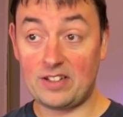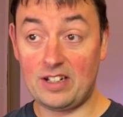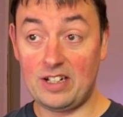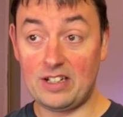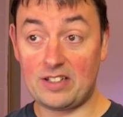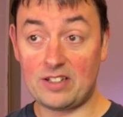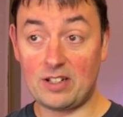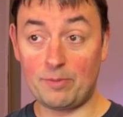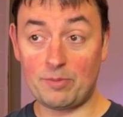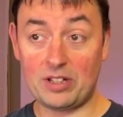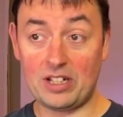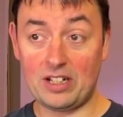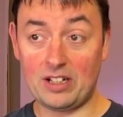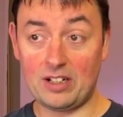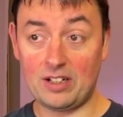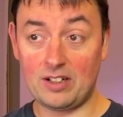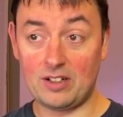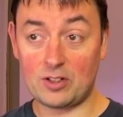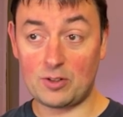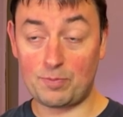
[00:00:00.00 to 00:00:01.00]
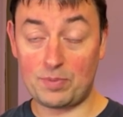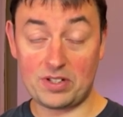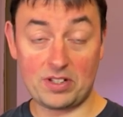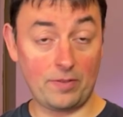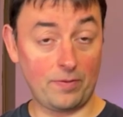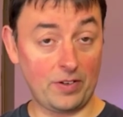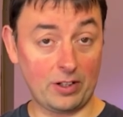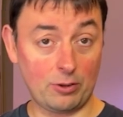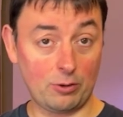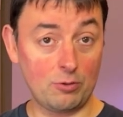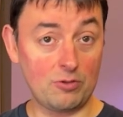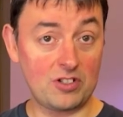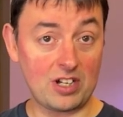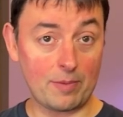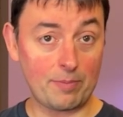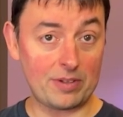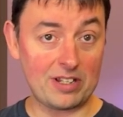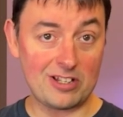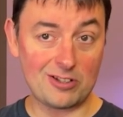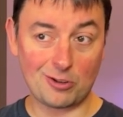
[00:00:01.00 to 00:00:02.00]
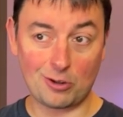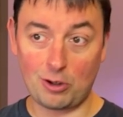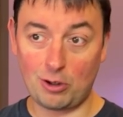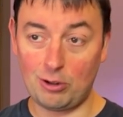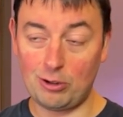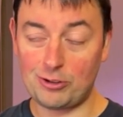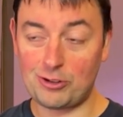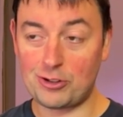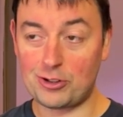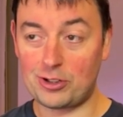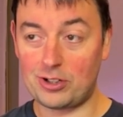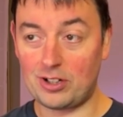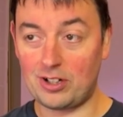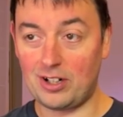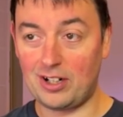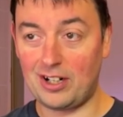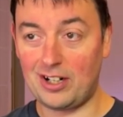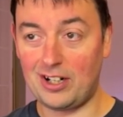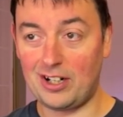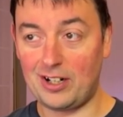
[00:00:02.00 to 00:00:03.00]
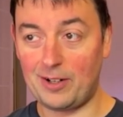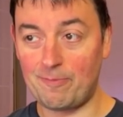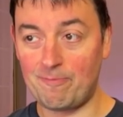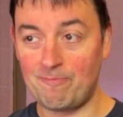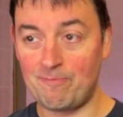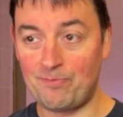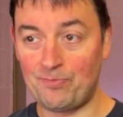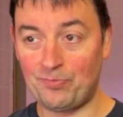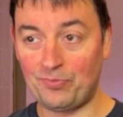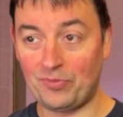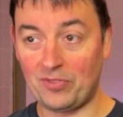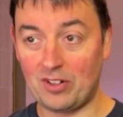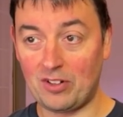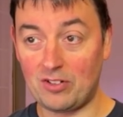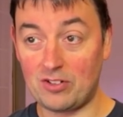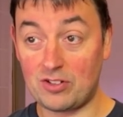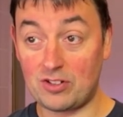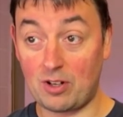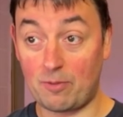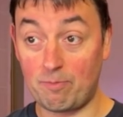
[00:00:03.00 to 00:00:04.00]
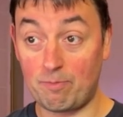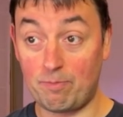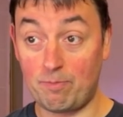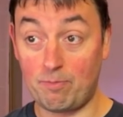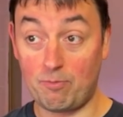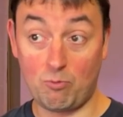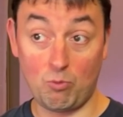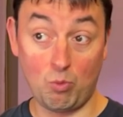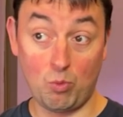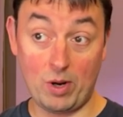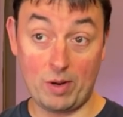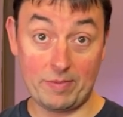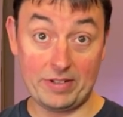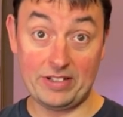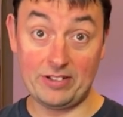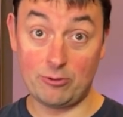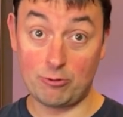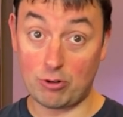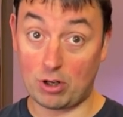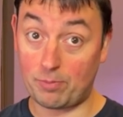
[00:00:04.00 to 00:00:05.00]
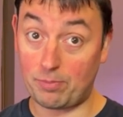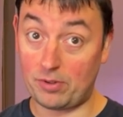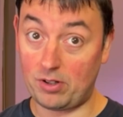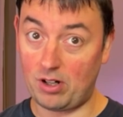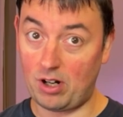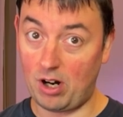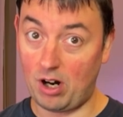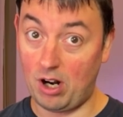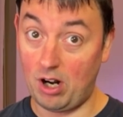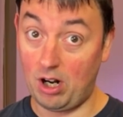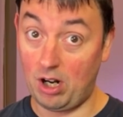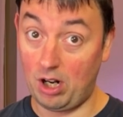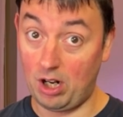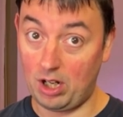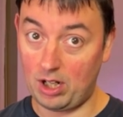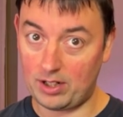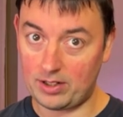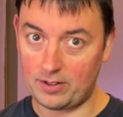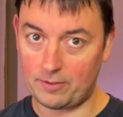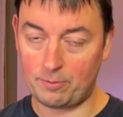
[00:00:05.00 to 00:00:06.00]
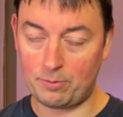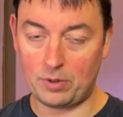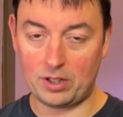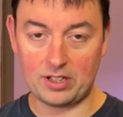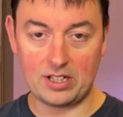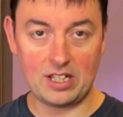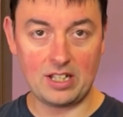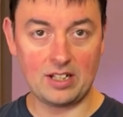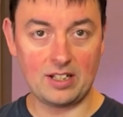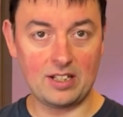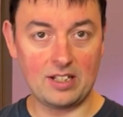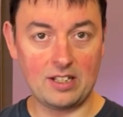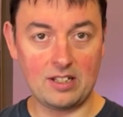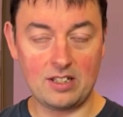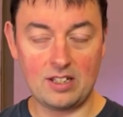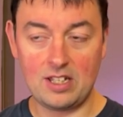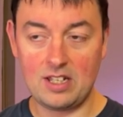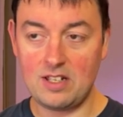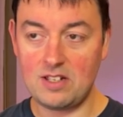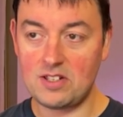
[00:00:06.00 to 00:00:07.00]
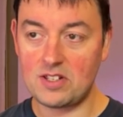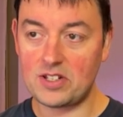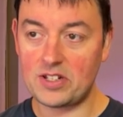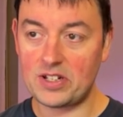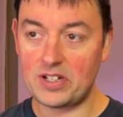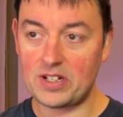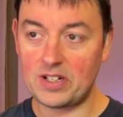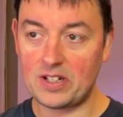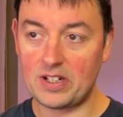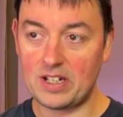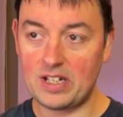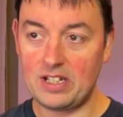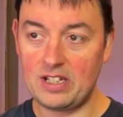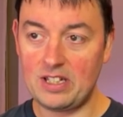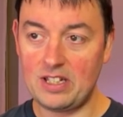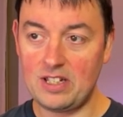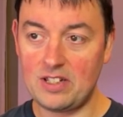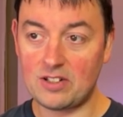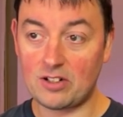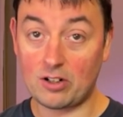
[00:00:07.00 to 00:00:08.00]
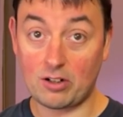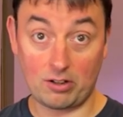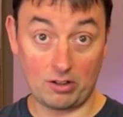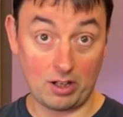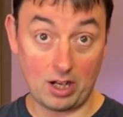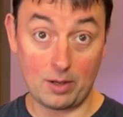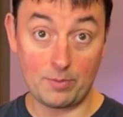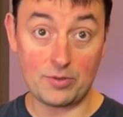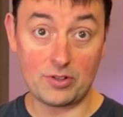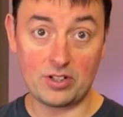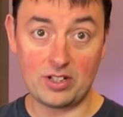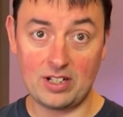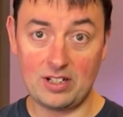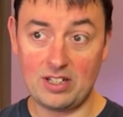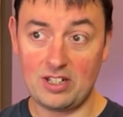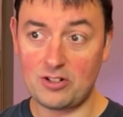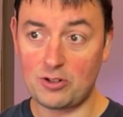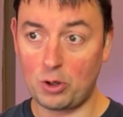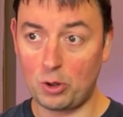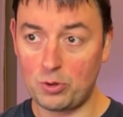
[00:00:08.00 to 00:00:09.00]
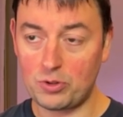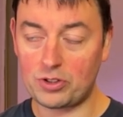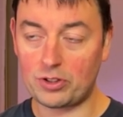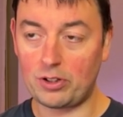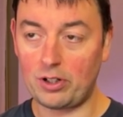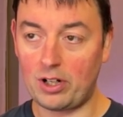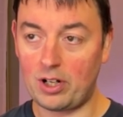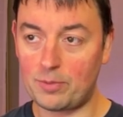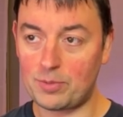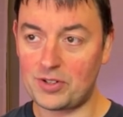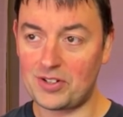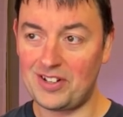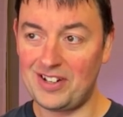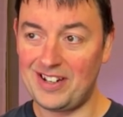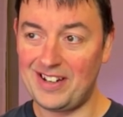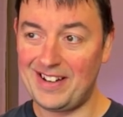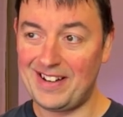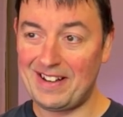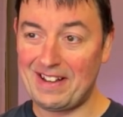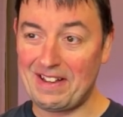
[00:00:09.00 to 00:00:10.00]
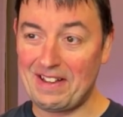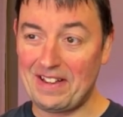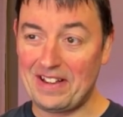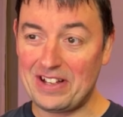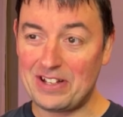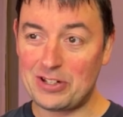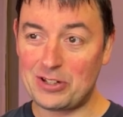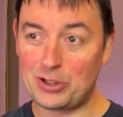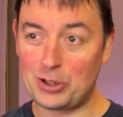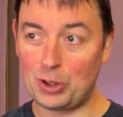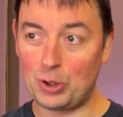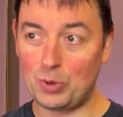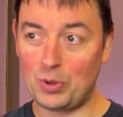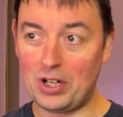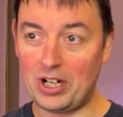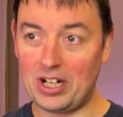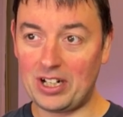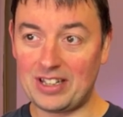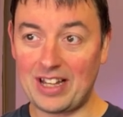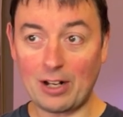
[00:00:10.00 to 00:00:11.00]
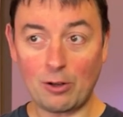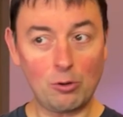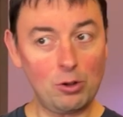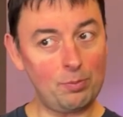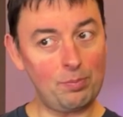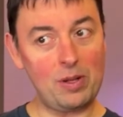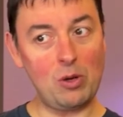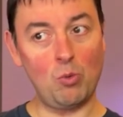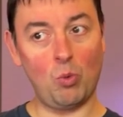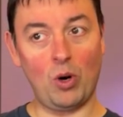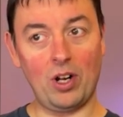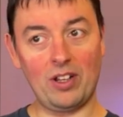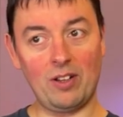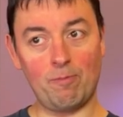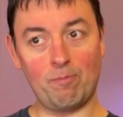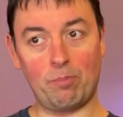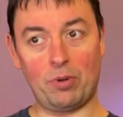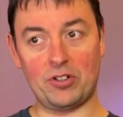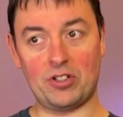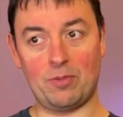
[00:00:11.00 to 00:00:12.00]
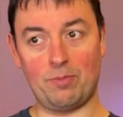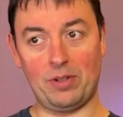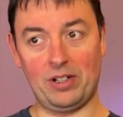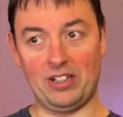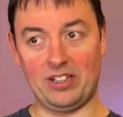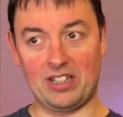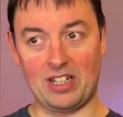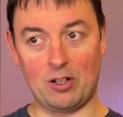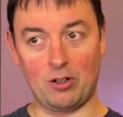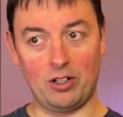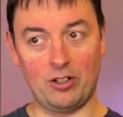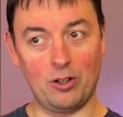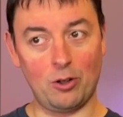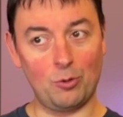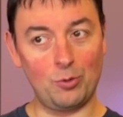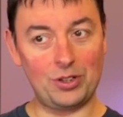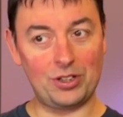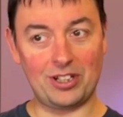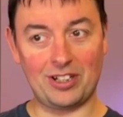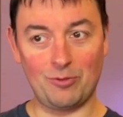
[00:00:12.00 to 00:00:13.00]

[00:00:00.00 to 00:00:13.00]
something specific to Japanese culture. Some women drop a lot of money in these clubs, in these host clubs. So that could be one possibility, you know, with